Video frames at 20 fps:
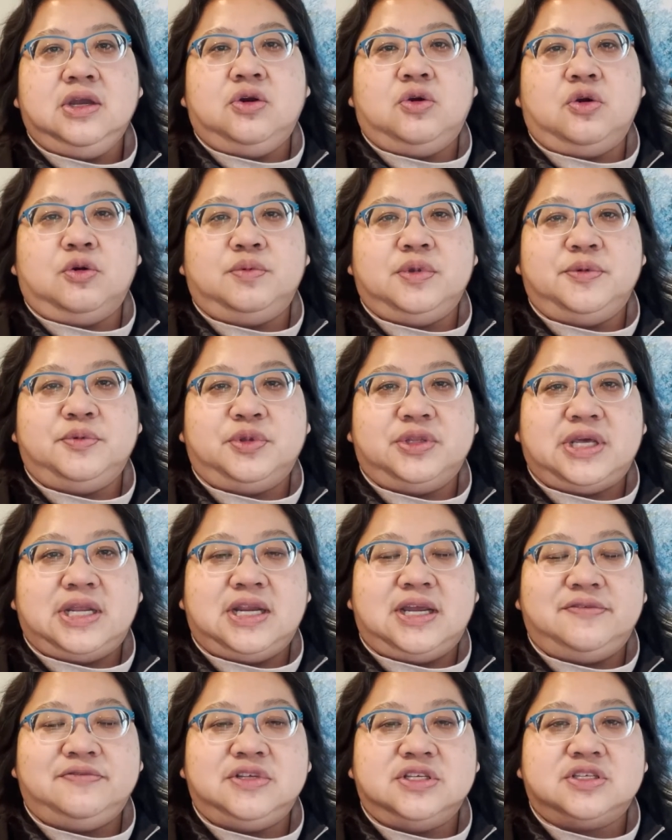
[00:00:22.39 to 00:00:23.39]
or people that
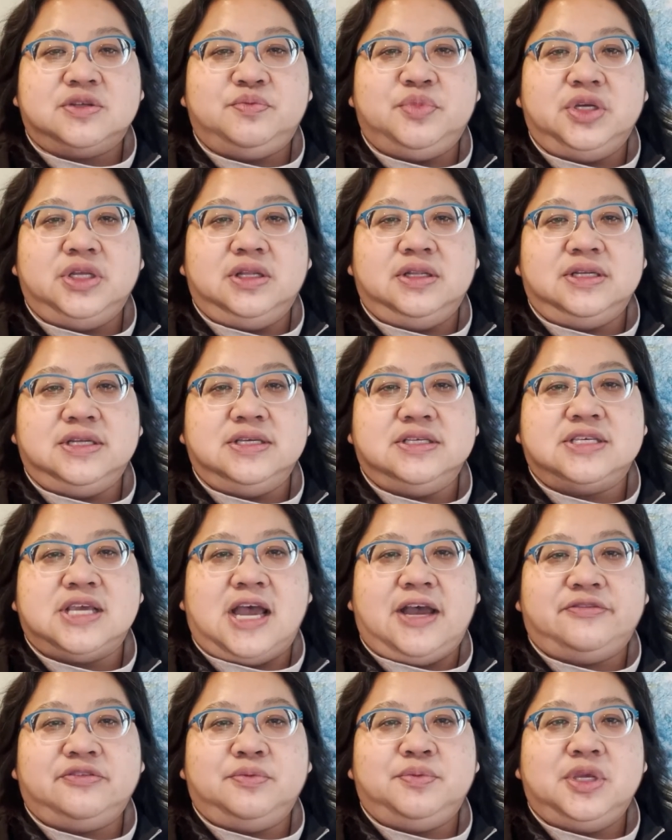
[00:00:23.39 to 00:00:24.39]
have disabilities
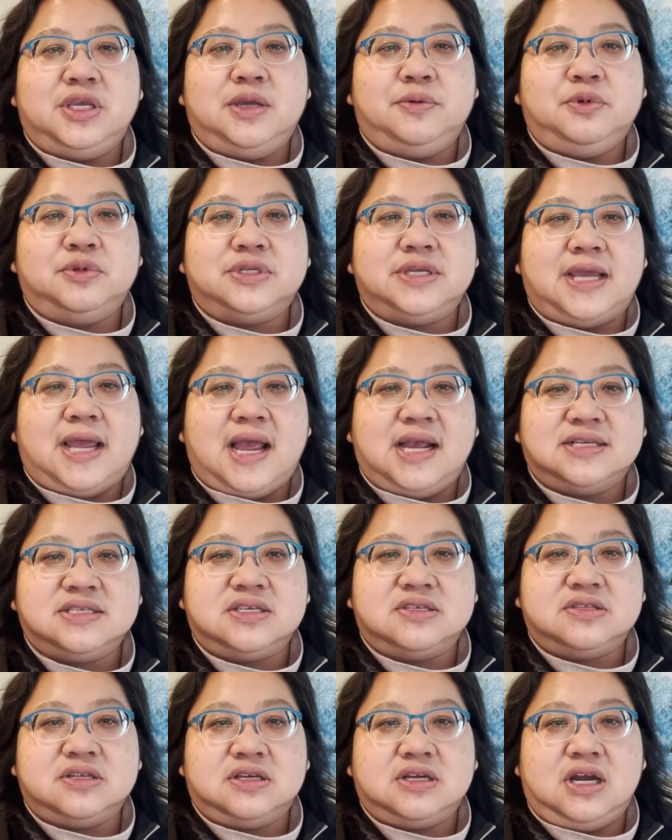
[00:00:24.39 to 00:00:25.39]
have to be able to
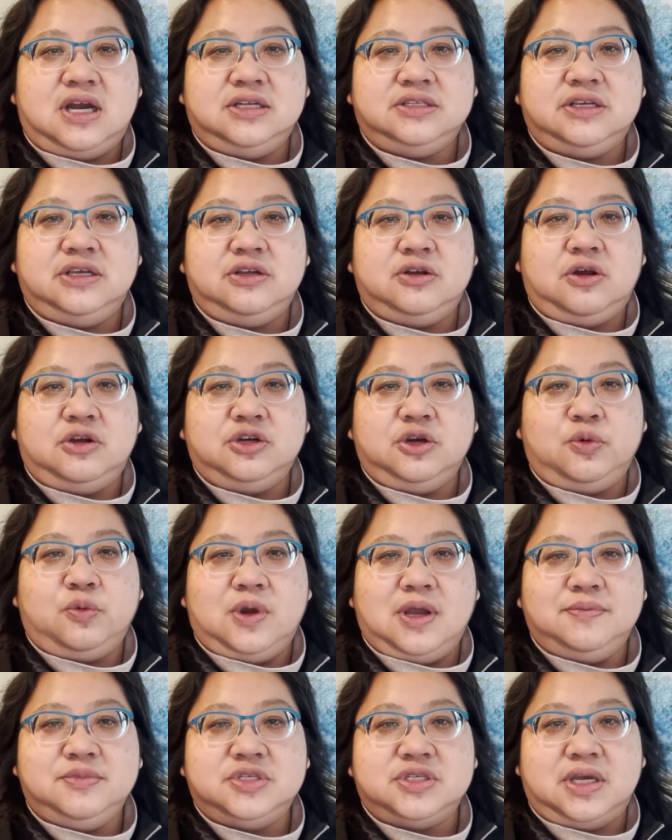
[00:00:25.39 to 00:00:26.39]
access the content on your
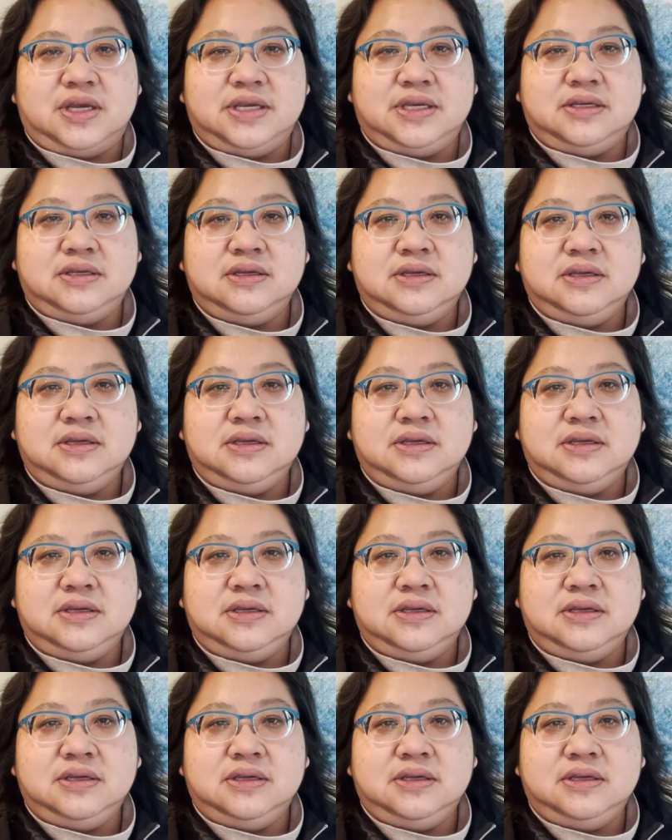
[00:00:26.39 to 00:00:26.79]
website.